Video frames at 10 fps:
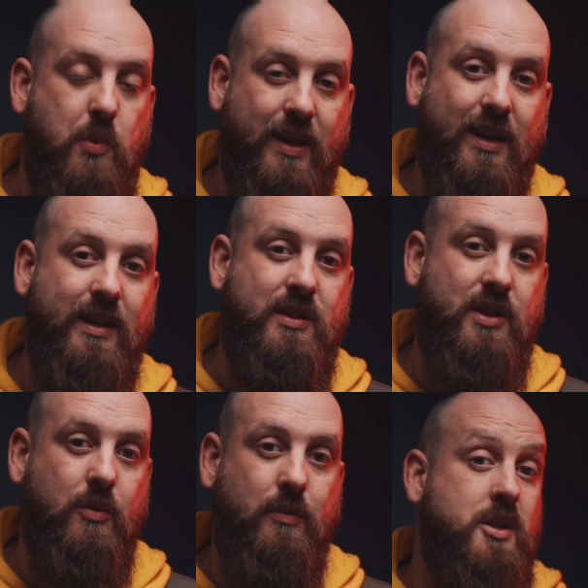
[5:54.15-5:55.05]
when you need
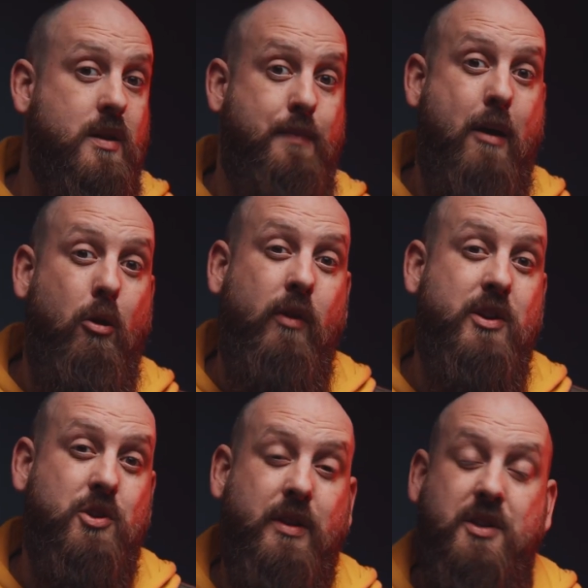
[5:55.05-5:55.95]
to. So the power
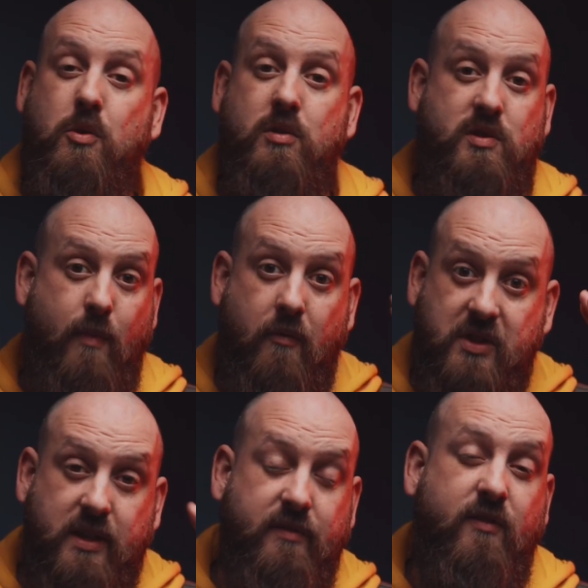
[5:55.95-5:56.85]
range on this goes from
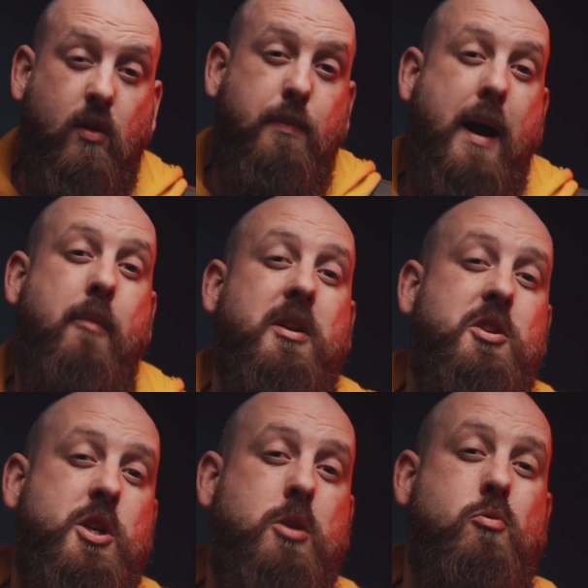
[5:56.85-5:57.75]
obviously full power to
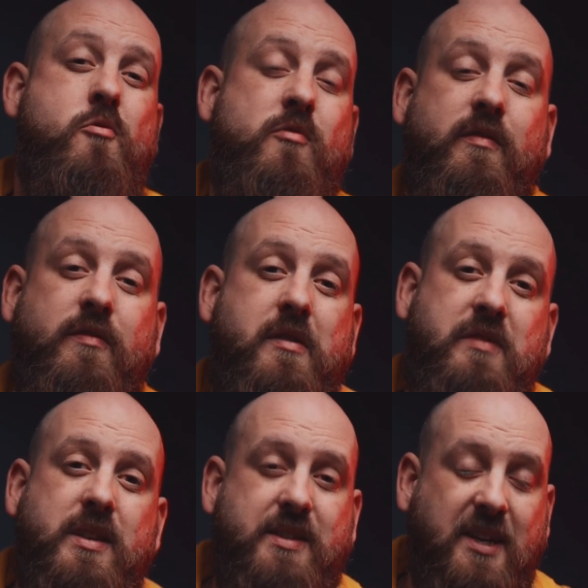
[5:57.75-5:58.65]

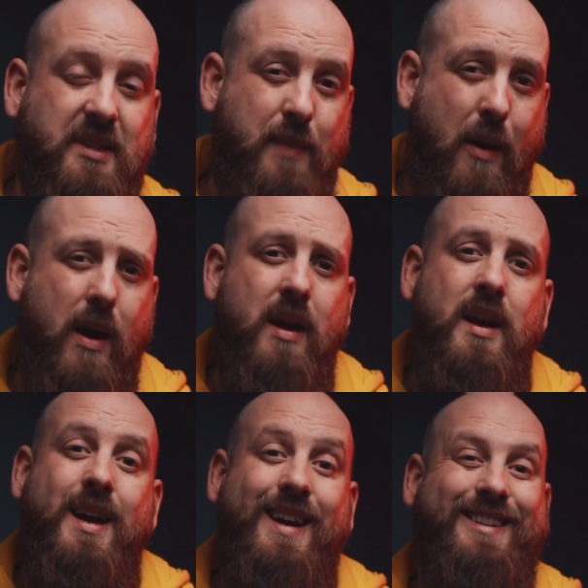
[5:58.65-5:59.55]
256 power
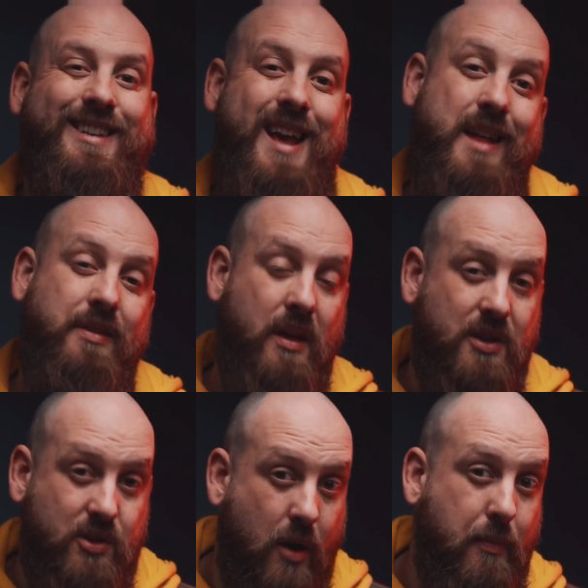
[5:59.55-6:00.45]
at 10
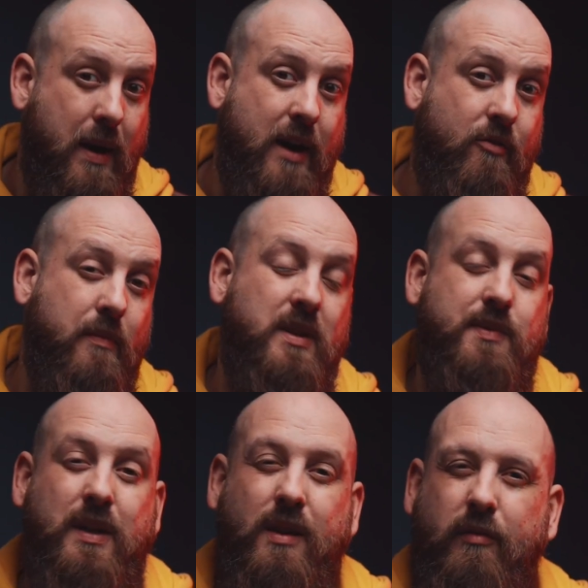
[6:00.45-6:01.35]
stop increments,
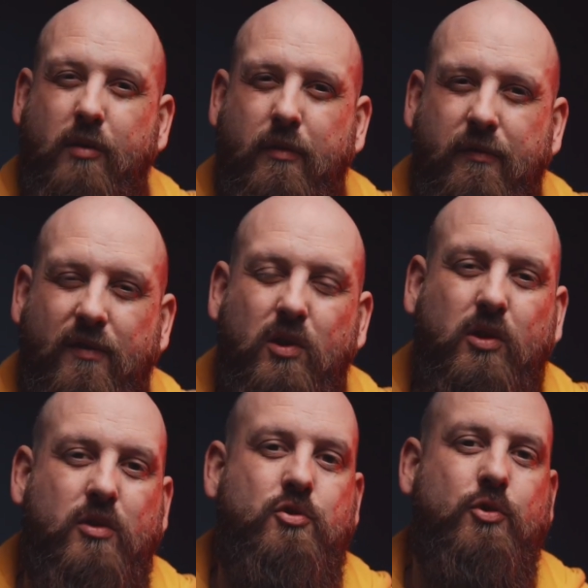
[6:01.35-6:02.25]
meaning you've got full
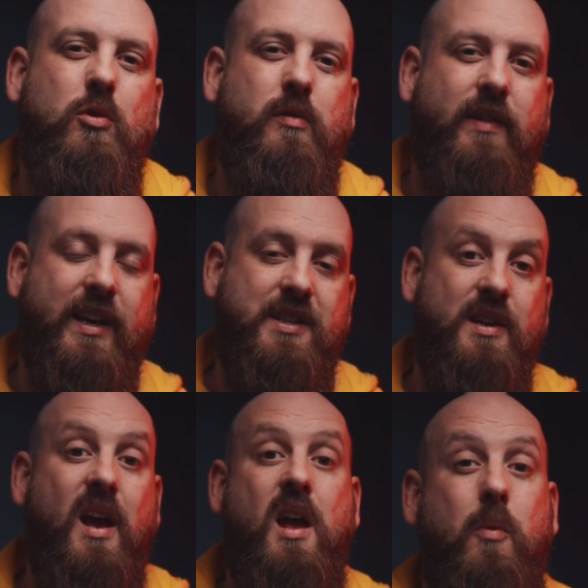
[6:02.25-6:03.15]
control over this
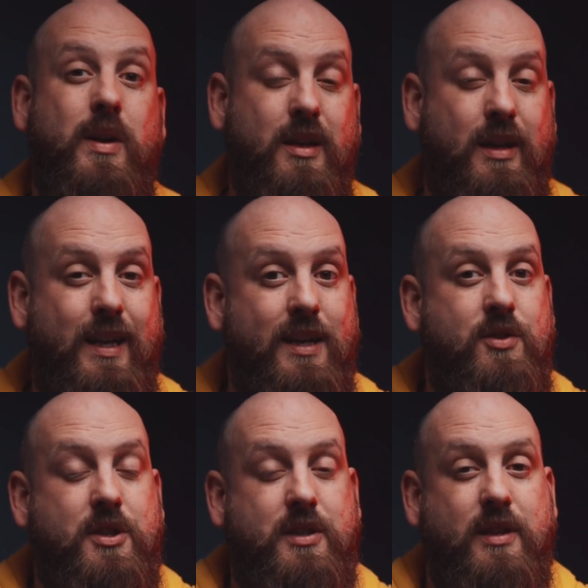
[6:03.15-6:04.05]
when you need
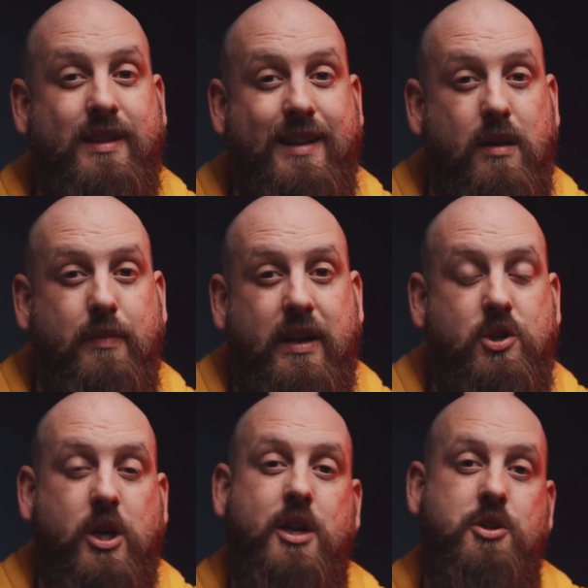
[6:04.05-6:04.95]
just a little bit of
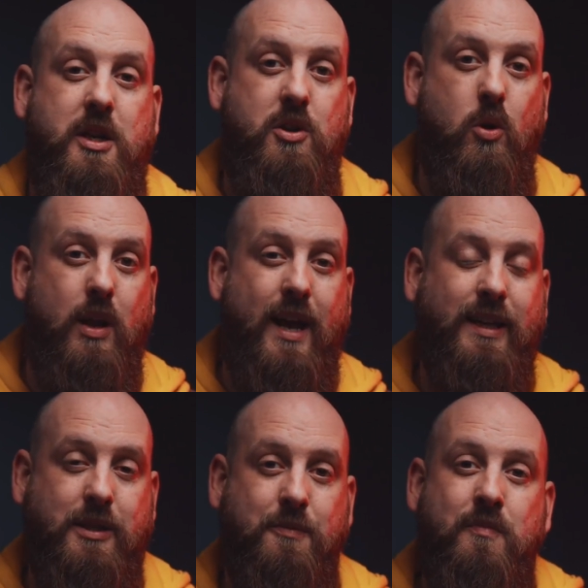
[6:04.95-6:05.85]
change in your
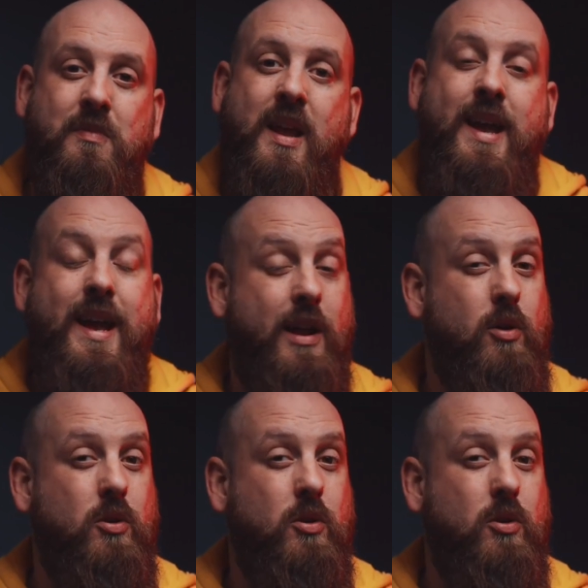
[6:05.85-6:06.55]
light. It